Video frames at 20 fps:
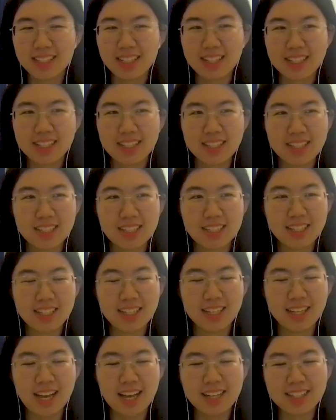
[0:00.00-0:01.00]
We
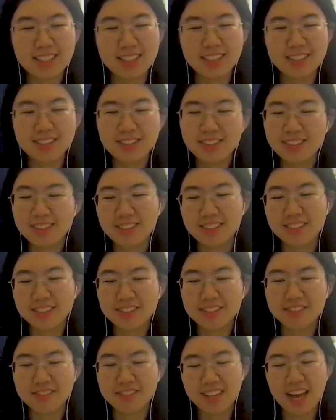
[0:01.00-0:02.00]

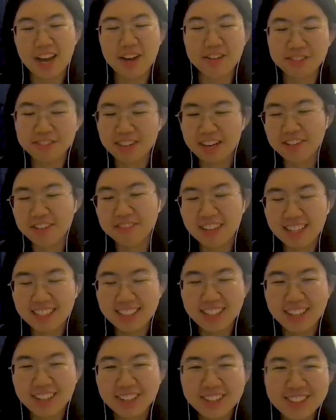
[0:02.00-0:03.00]
have
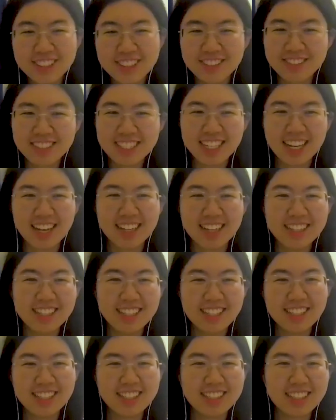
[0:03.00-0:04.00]
Wi-Fi now, so we
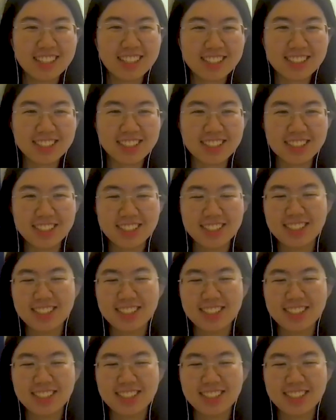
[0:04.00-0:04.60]
can just